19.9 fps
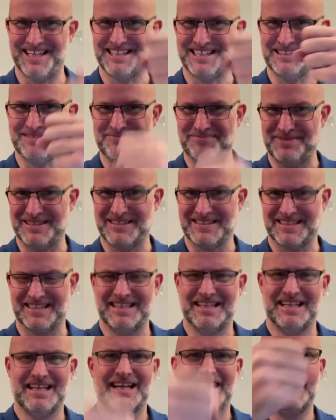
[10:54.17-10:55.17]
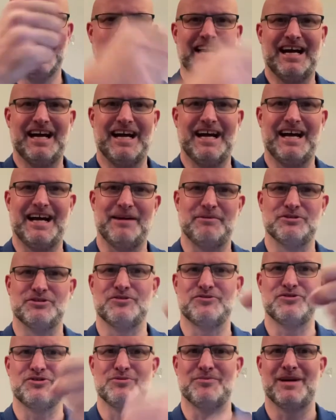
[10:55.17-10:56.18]
milk. I was
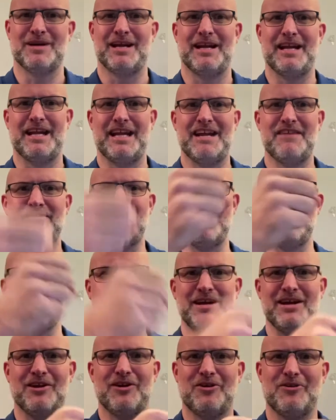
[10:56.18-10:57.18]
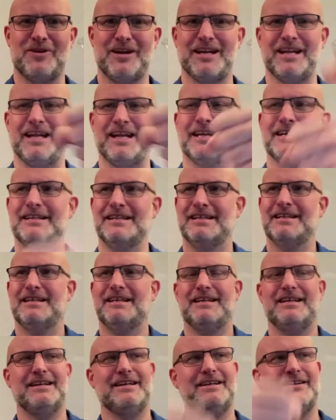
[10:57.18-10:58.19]
on to my evening meal already.
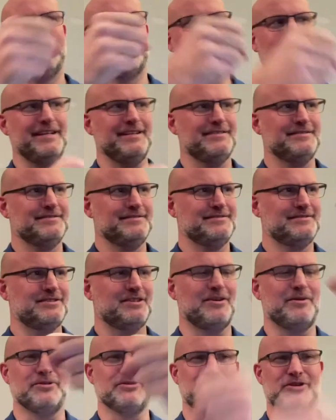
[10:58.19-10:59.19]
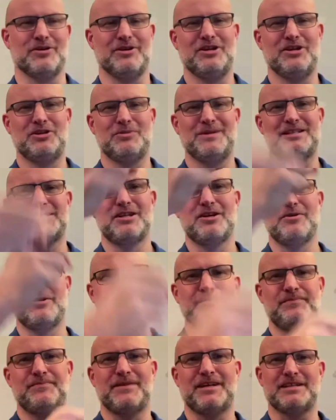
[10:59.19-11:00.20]
Okay, so I'm going to go a little bit
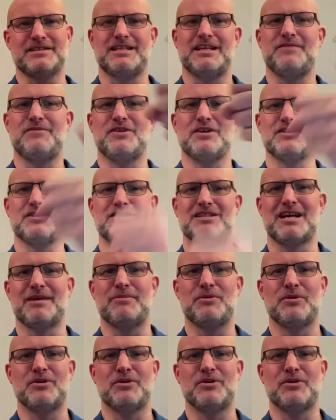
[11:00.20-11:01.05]
slower and see if you can tell me what